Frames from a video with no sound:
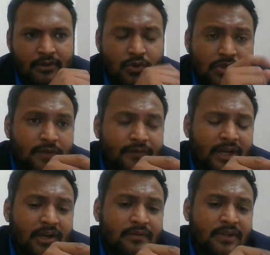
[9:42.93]
Rules of
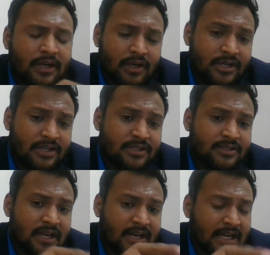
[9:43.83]

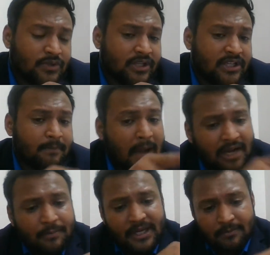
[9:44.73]
recognitions are actually the
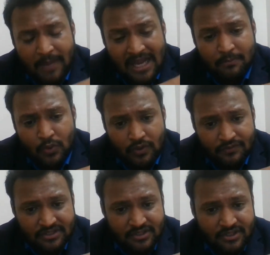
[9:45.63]
backbone
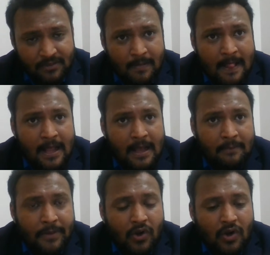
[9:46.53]
of the system
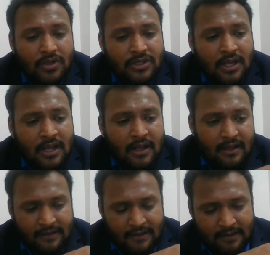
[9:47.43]
because
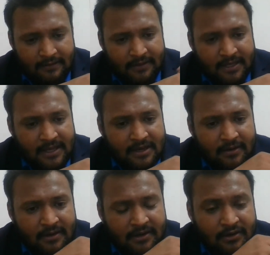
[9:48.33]

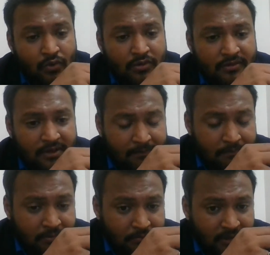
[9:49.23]
the,
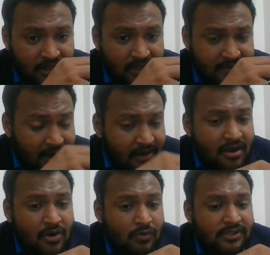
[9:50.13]
the
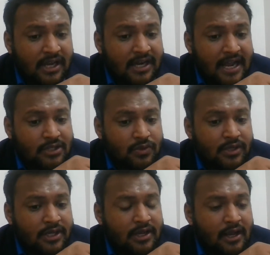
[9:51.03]
secondary rules are
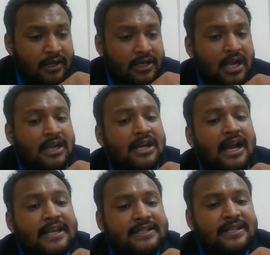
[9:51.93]
actually
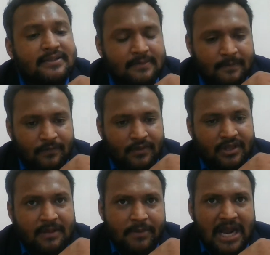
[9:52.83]
recognizes
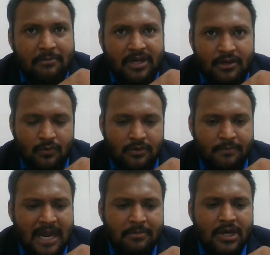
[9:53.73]
the primary rule.
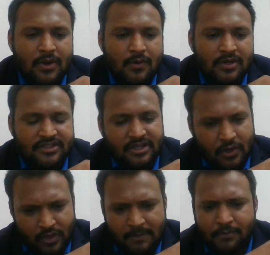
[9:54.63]
Primary rule is the
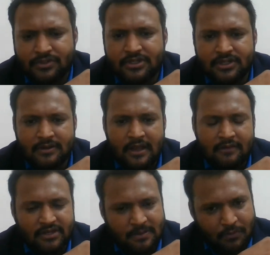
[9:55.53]
duty imposition,
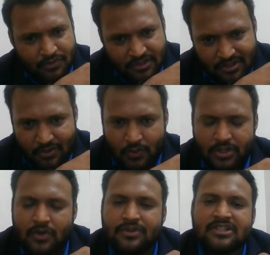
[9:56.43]
which imposes the
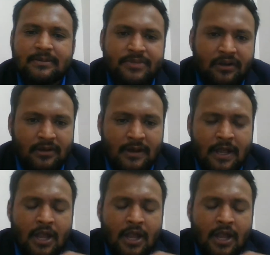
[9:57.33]
duty on the subject.